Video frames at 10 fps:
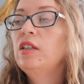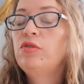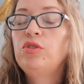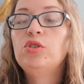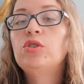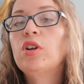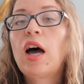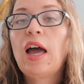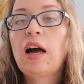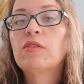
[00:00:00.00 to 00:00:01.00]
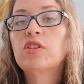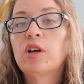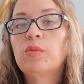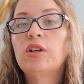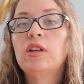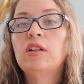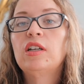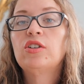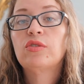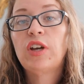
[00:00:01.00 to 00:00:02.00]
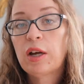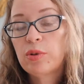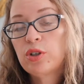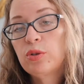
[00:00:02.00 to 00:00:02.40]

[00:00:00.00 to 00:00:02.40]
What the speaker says: If you do not have someone in your family